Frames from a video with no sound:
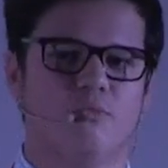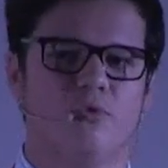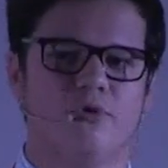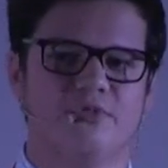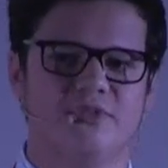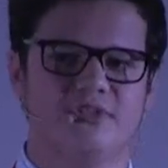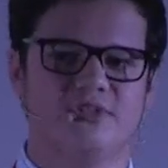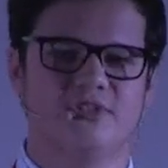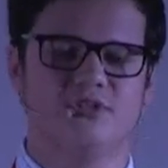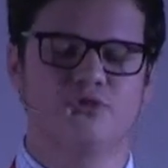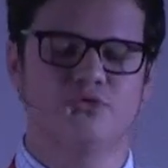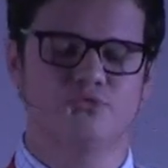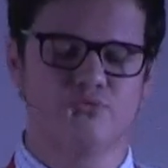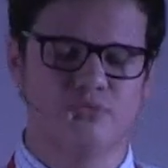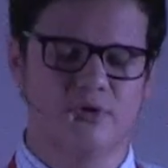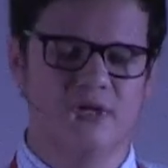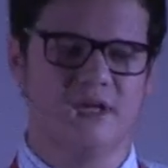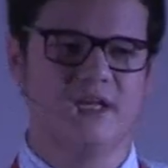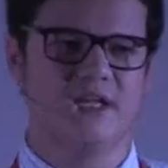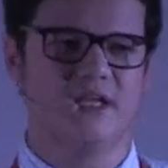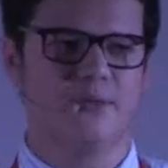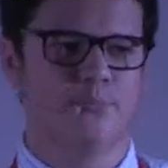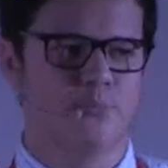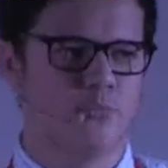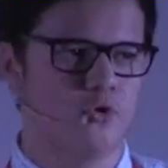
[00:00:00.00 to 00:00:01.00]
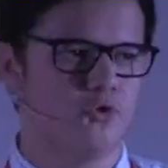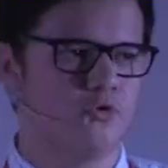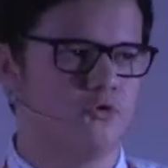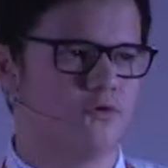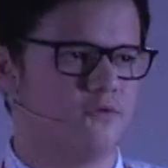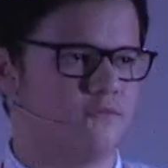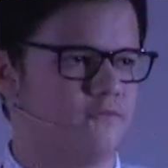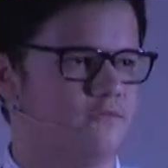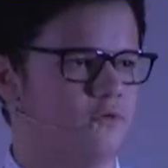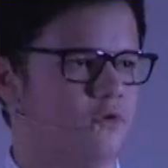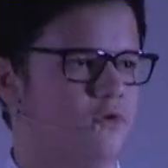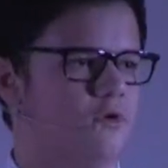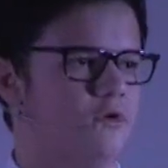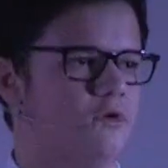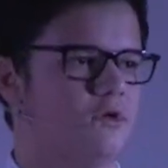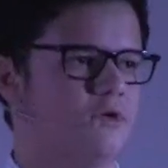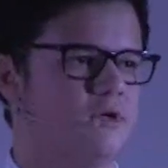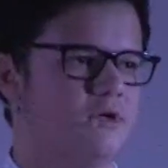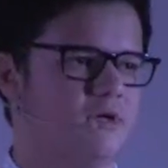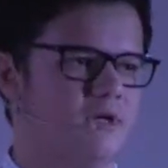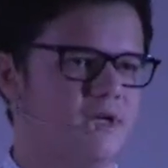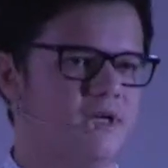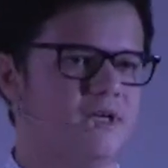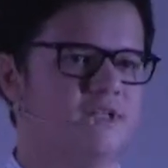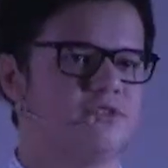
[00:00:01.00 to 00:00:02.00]
what this is really important for
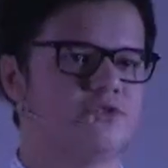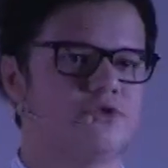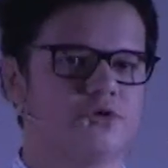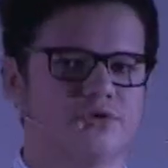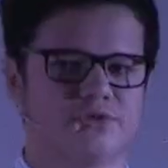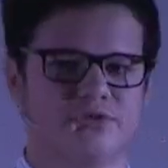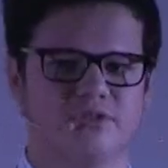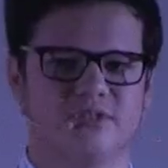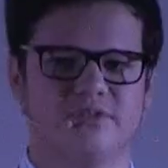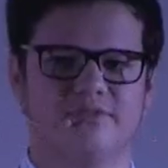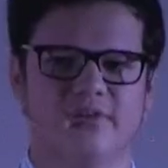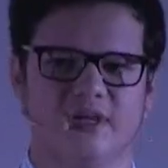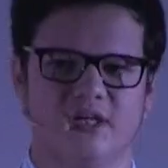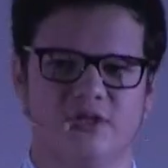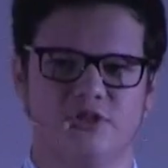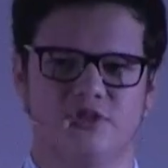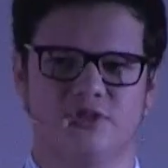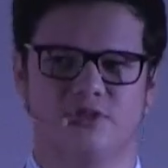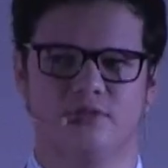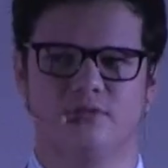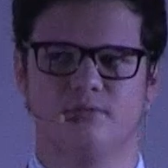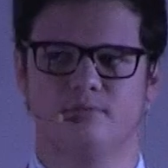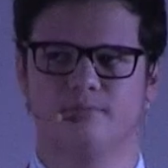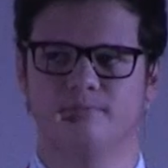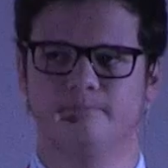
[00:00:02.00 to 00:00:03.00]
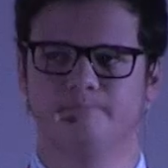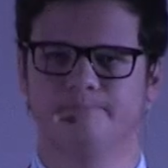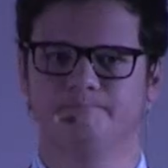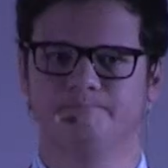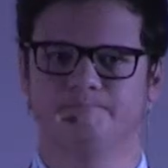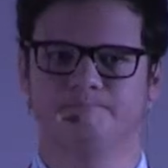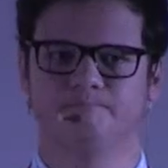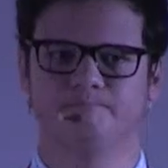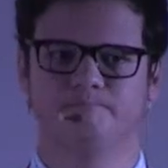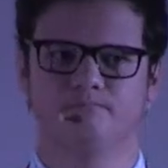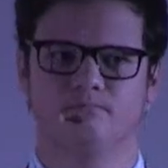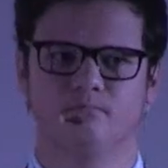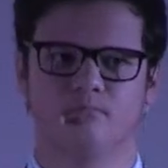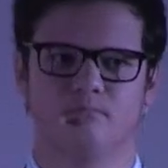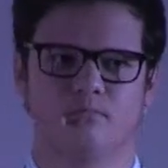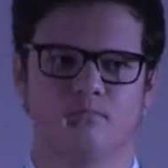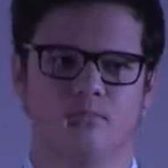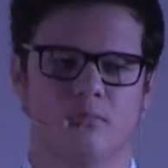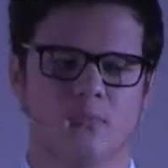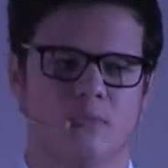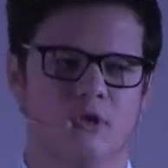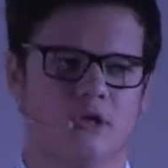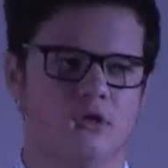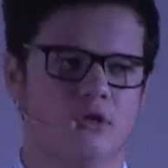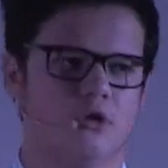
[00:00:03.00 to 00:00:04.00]
is conservation.
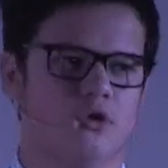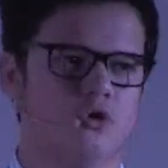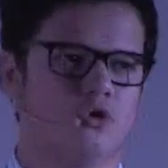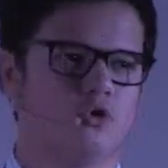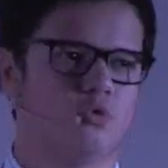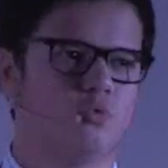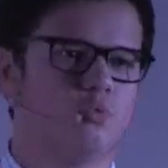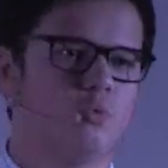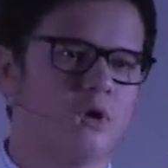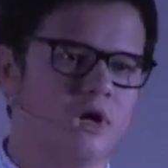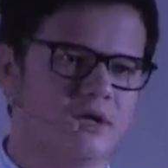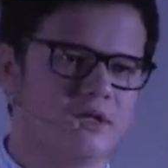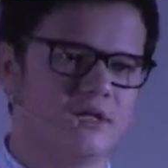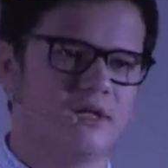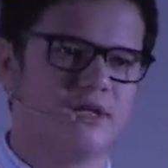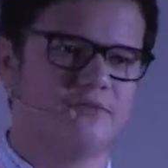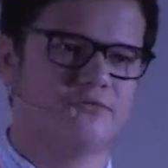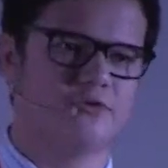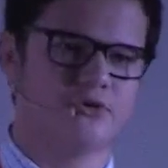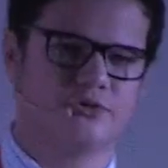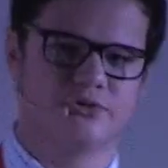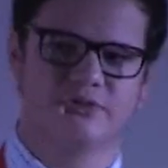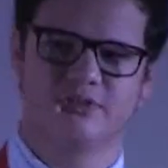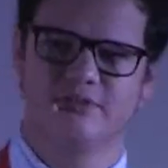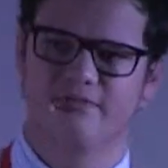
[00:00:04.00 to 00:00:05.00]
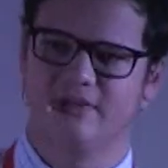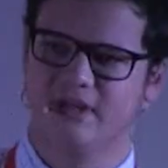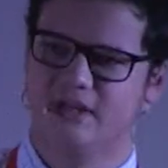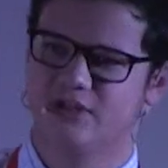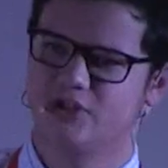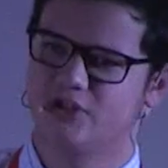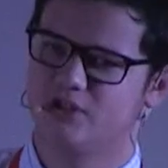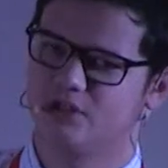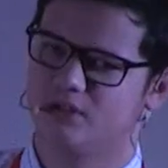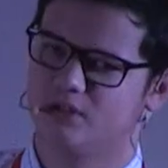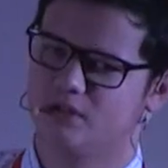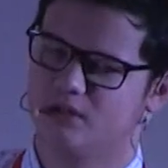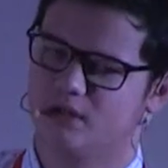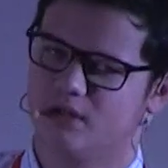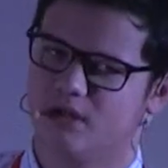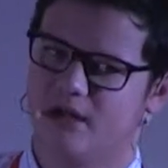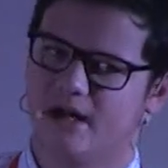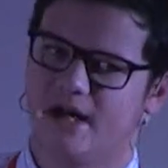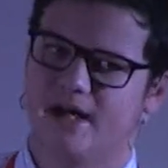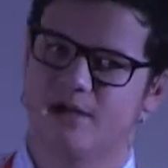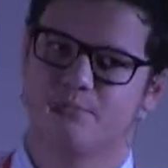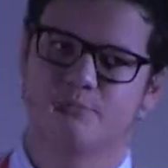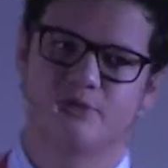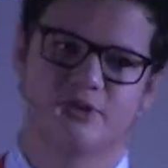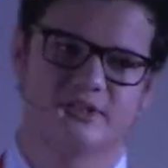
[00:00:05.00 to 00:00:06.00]
Wildlife conservation
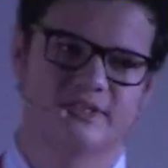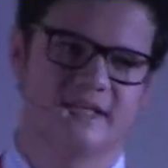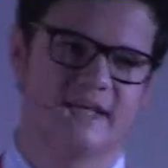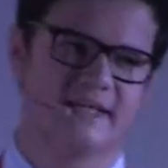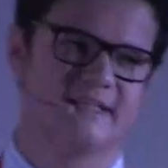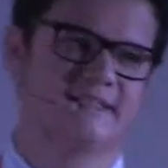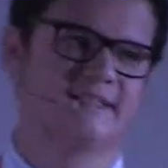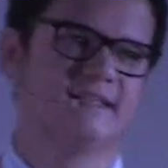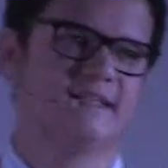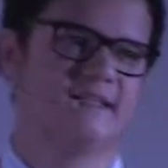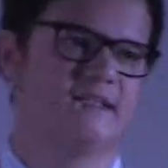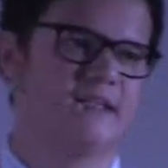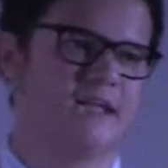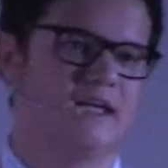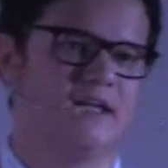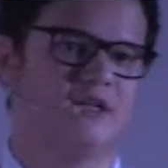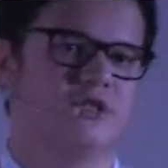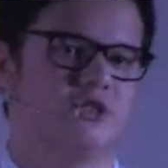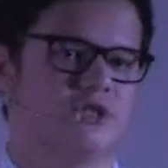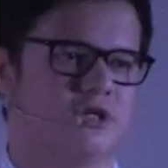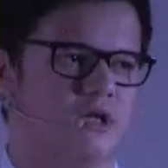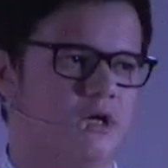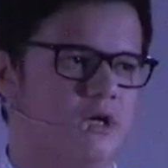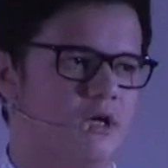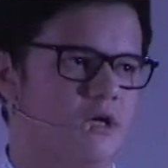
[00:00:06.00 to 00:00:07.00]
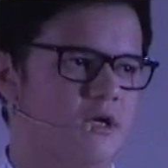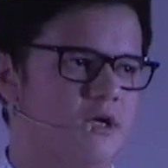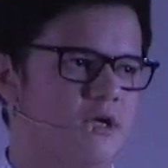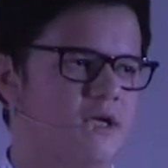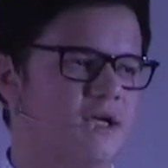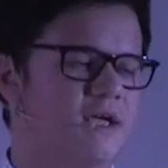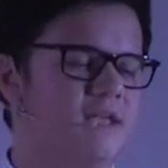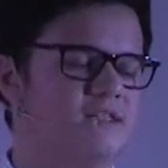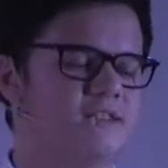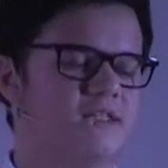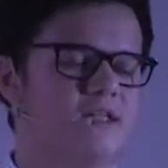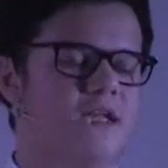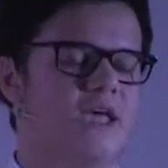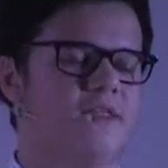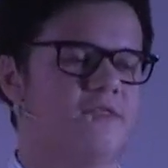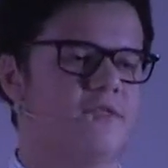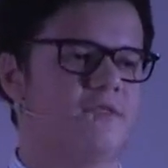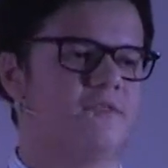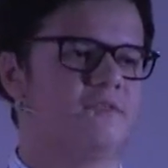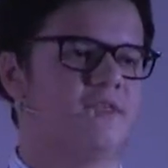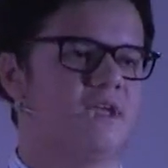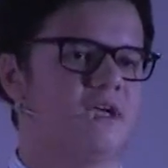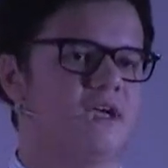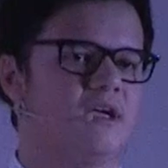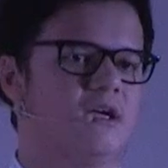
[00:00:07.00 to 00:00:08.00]
and protecting nature is
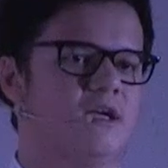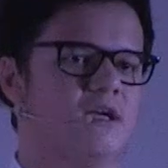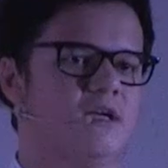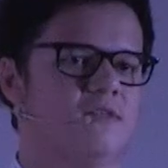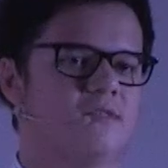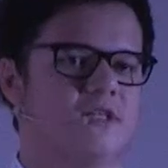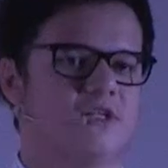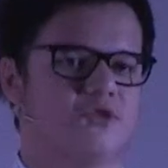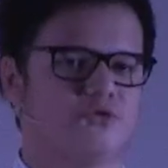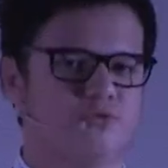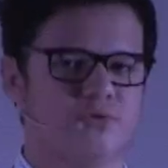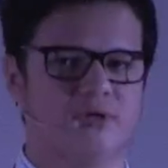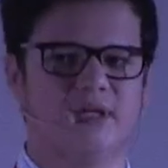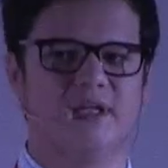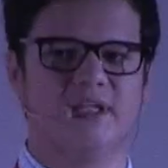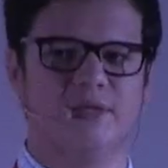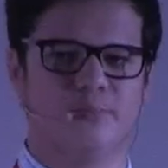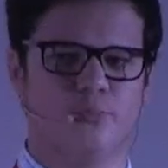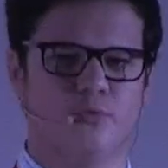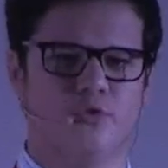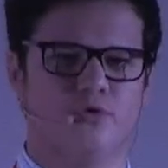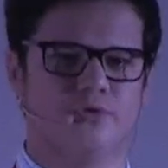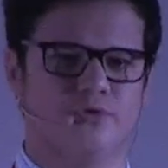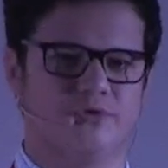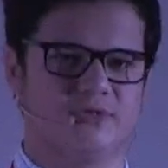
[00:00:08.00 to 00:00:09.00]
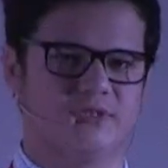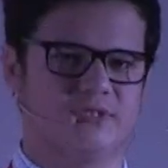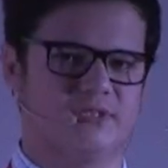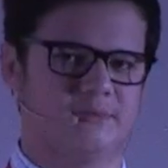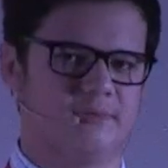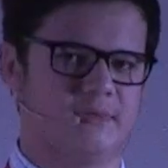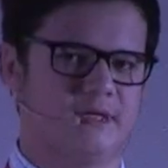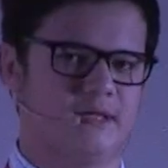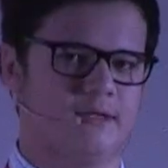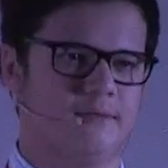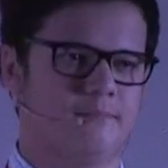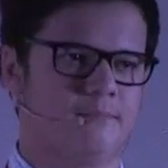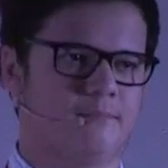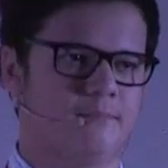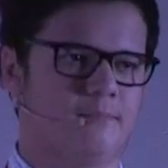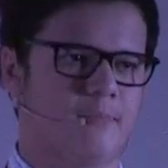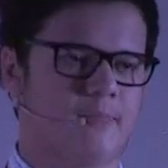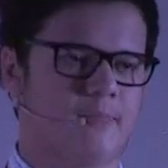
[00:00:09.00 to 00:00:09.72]
another thing that's really important to me.